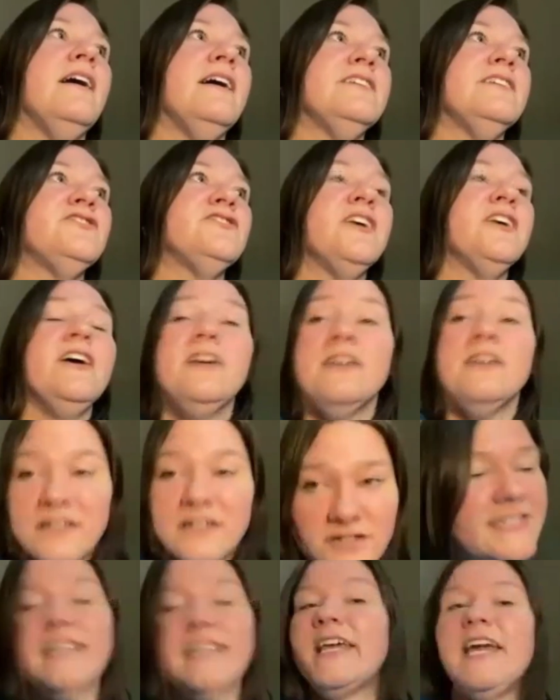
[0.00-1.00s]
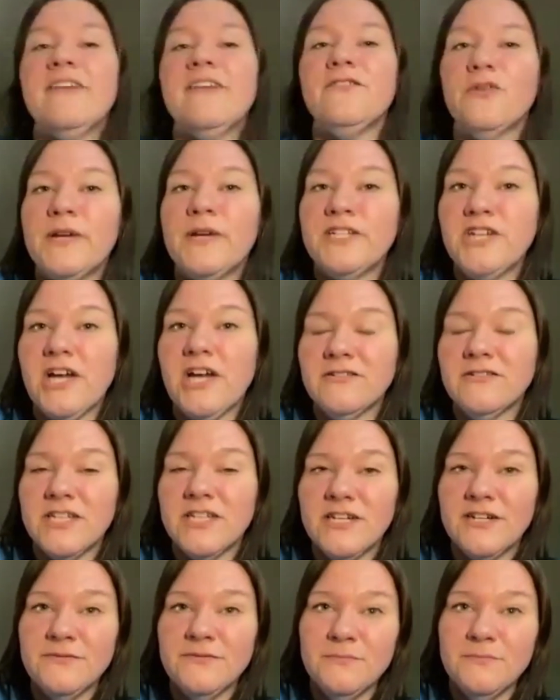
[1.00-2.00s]
gosh. Did he ever reach out to
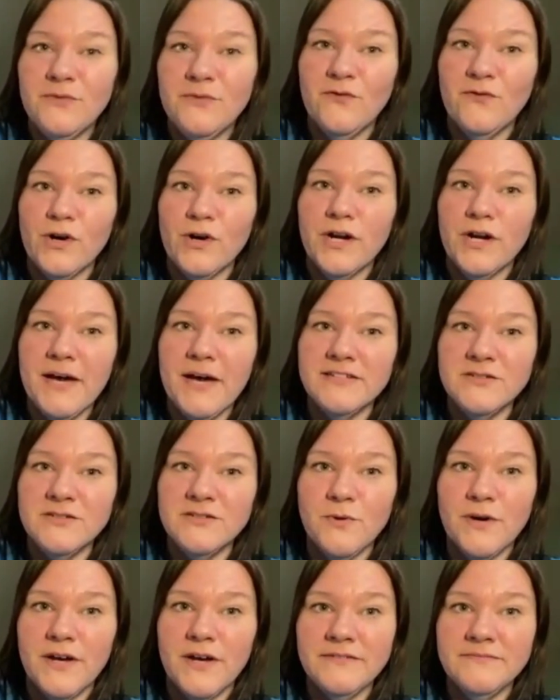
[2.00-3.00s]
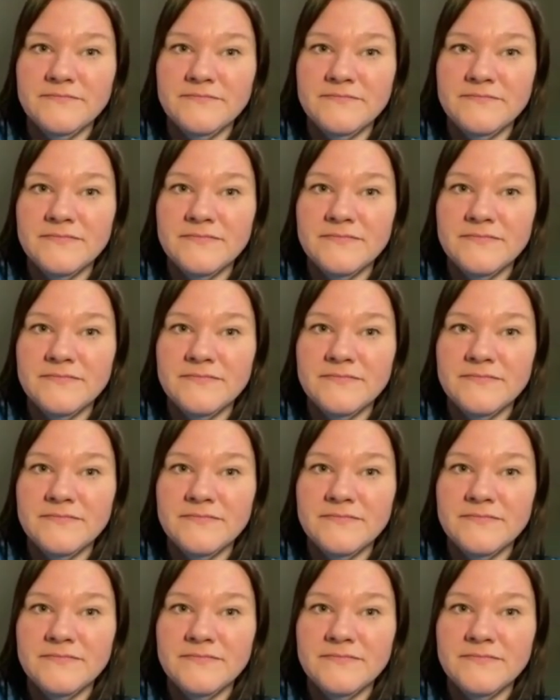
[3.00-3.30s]
you before he passed away?